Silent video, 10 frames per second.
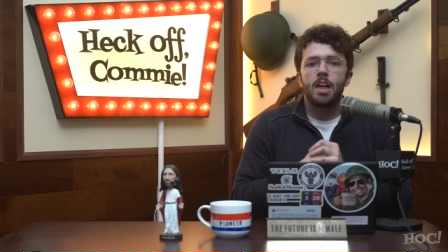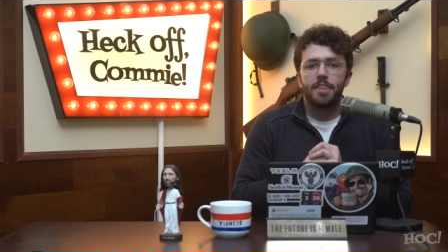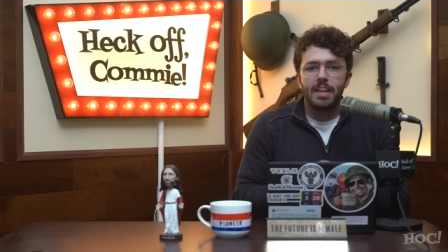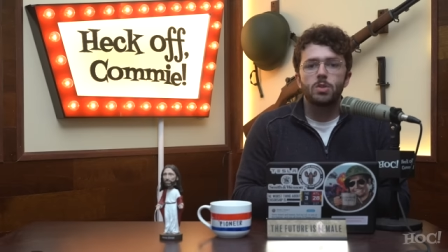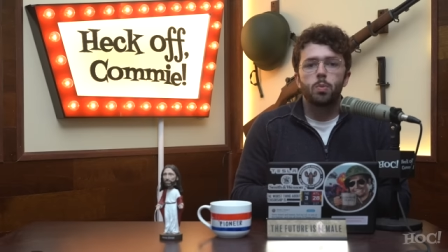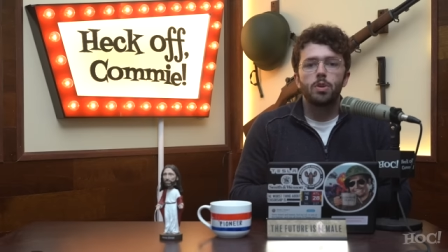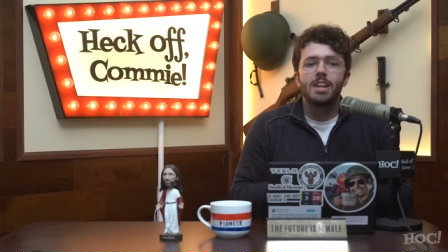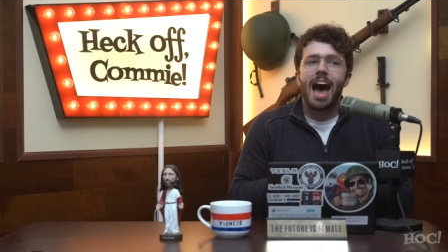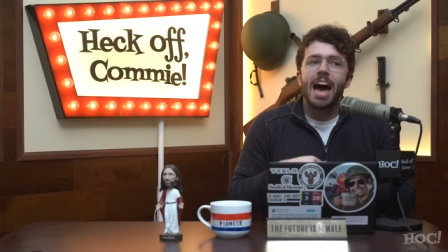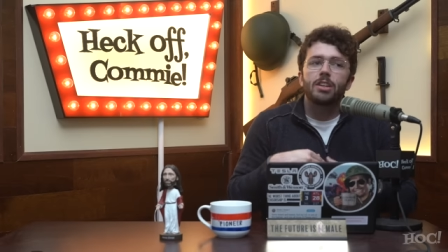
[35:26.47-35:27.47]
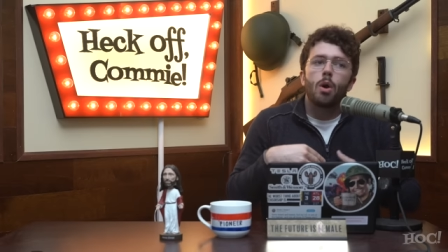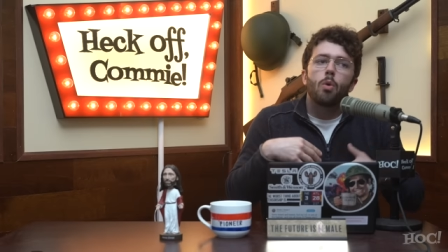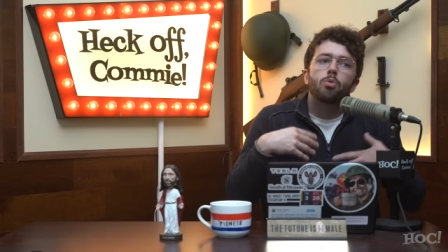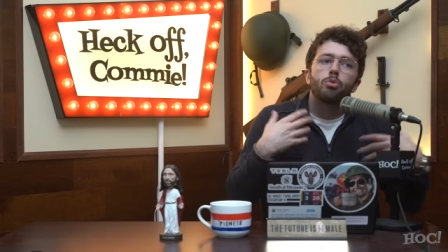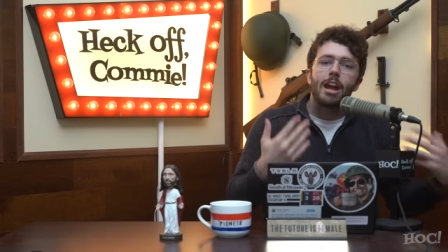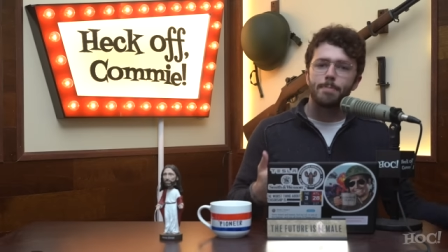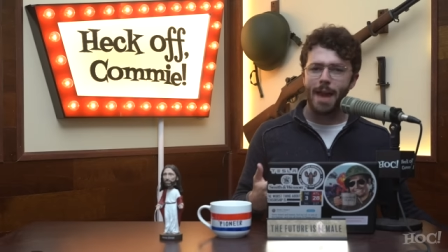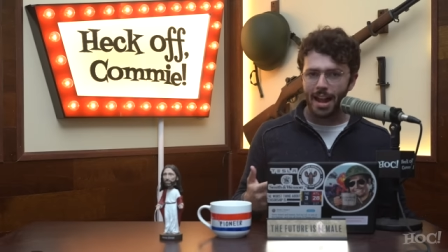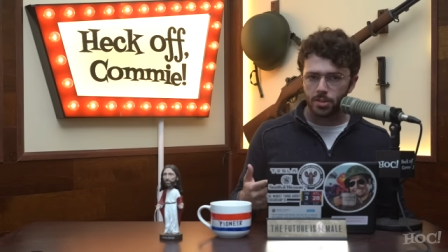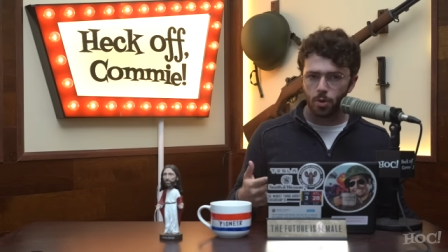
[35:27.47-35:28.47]
Things would not go right
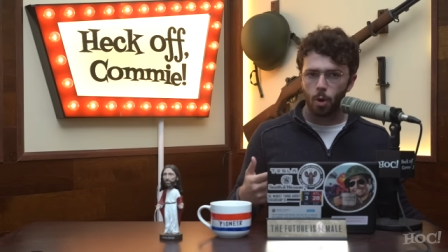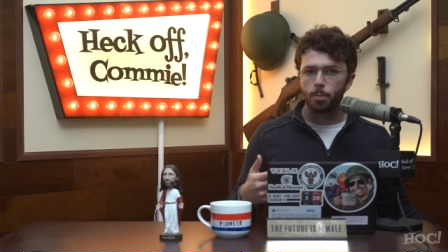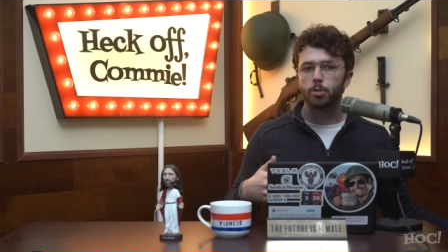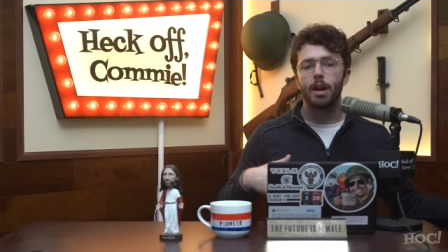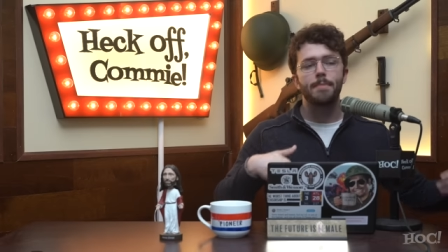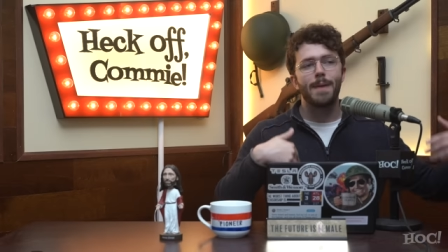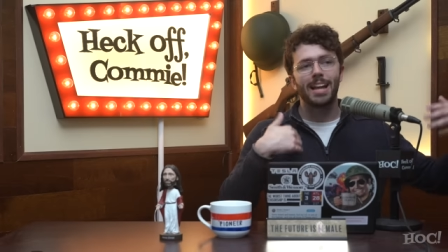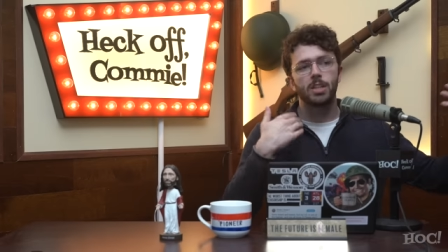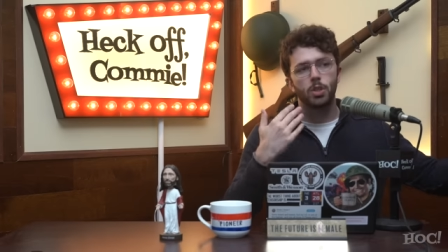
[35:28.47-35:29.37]
back to normal, right back to